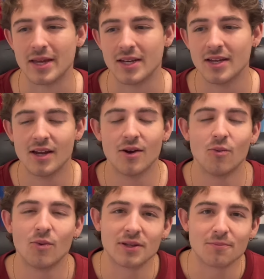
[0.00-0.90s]
And
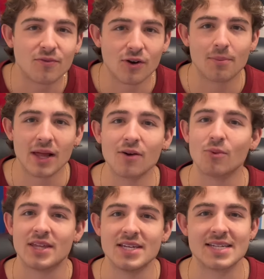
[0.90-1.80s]
with for a player
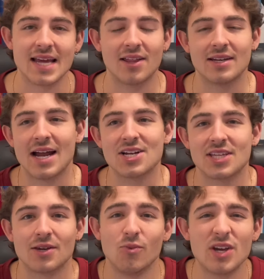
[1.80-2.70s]
with his talent, I just
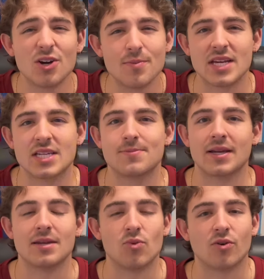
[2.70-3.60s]
think we could be
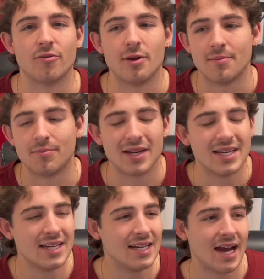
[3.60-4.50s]
expecting more from him. But
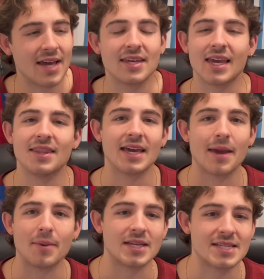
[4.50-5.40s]
I think in that
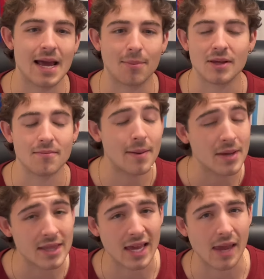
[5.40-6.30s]
game against Napoli, maybe
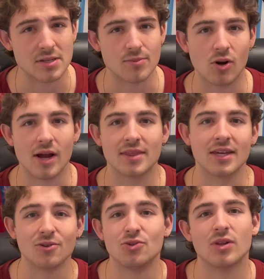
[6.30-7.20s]
in that game tomorrow, I think
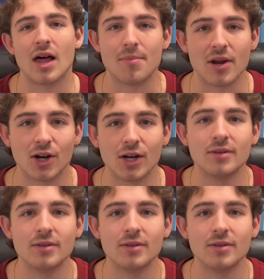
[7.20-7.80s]
he'll do a lot better.